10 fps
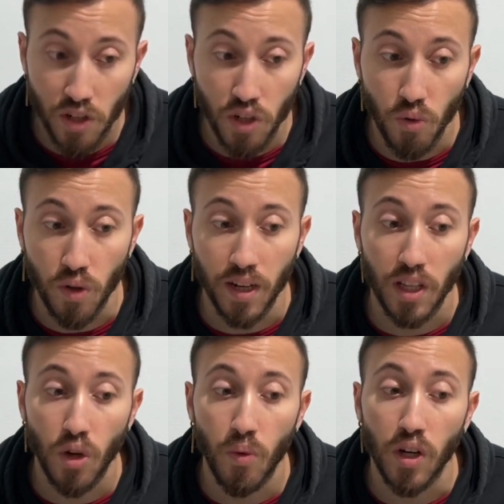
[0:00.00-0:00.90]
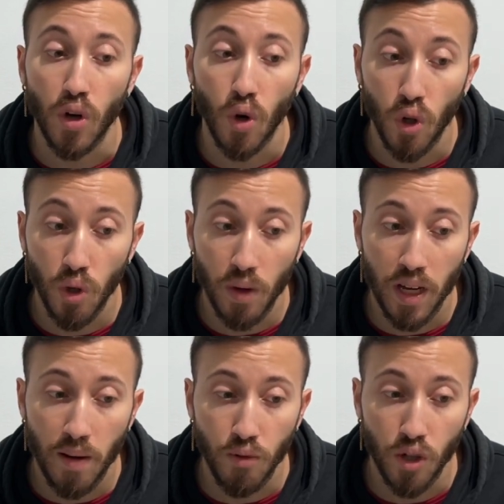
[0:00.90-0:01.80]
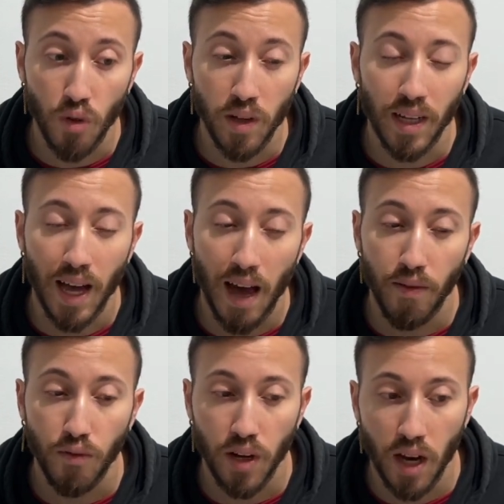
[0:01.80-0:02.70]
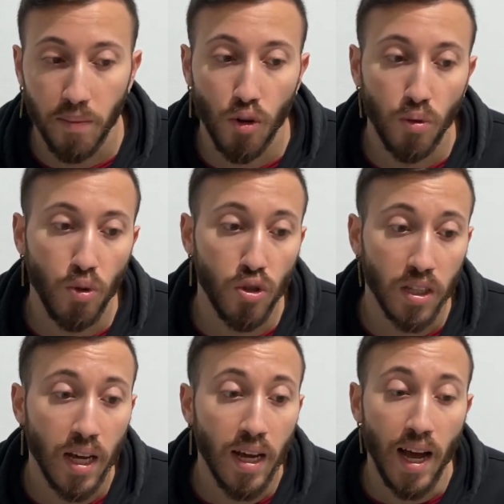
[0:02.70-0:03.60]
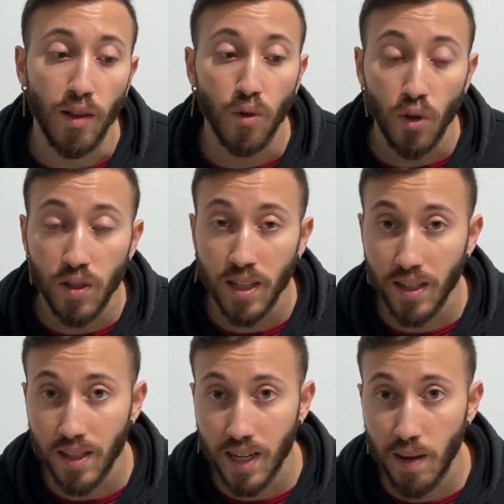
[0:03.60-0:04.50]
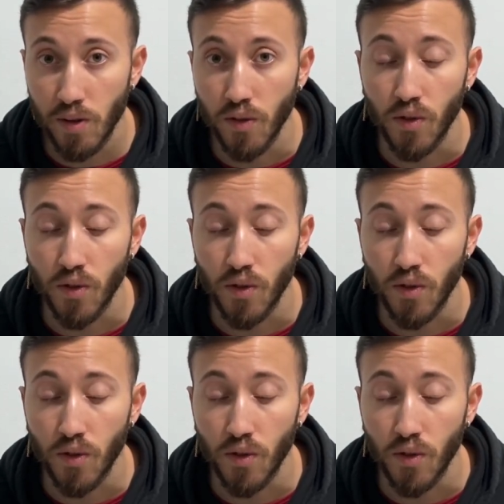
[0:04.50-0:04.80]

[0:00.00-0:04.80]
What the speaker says: so we're not going all the way up, we're going halfway up almost, and we're using the straps, of